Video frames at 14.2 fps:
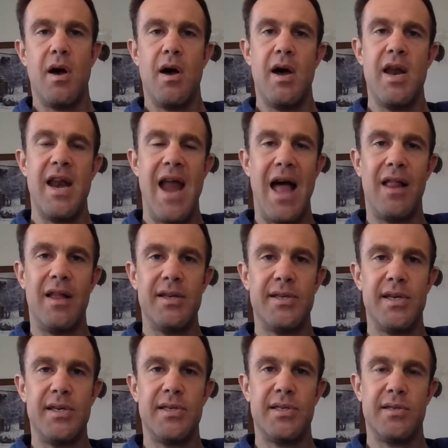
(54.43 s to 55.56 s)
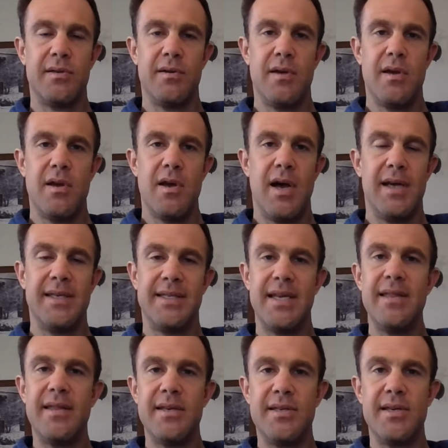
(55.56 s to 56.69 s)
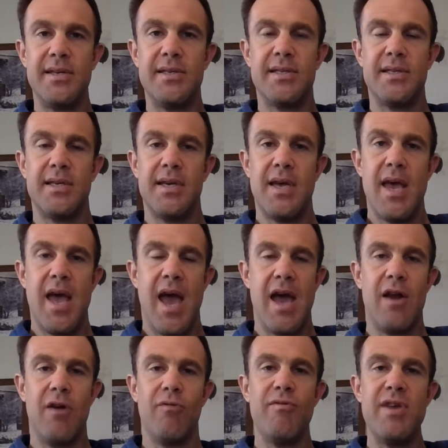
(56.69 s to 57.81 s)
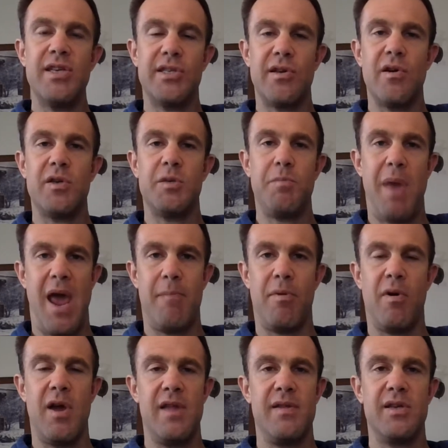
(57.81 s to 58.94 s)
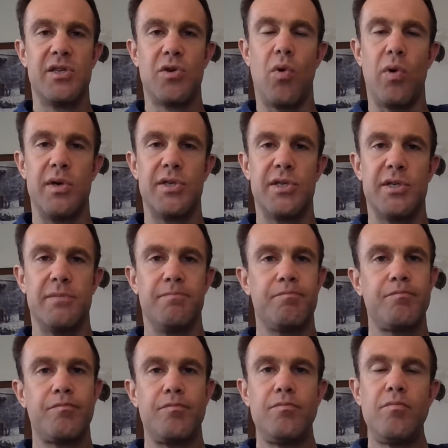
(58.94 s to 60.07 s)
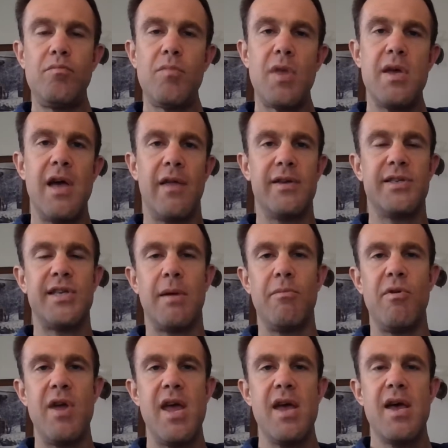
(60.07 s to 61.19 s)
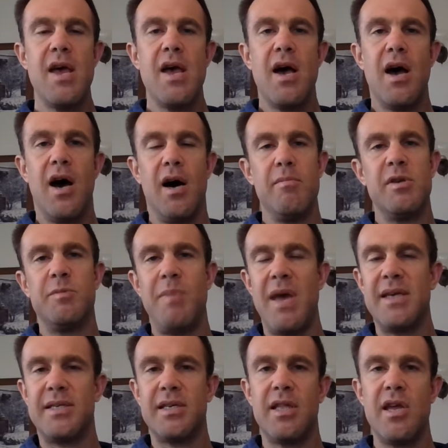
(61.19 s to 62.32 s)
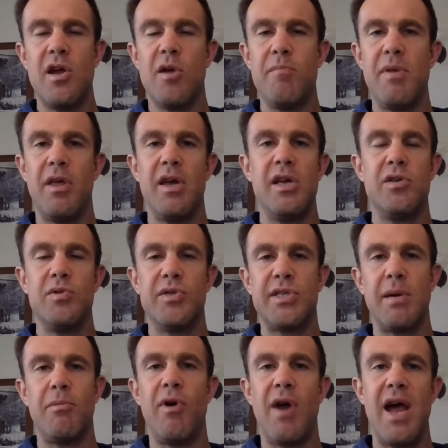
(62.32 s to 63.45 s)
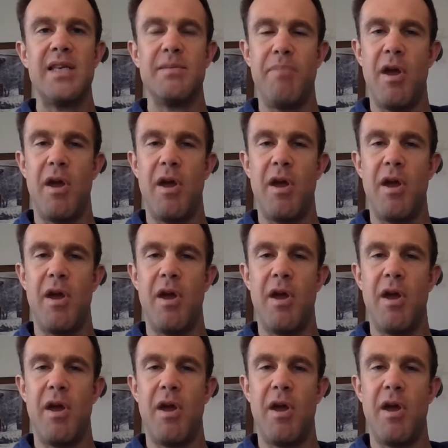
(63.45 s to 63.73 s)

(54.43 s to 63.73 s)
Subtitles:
an analysis, a synthesis, and a research paper in this course. Now, the summary is basically your ability to summarize and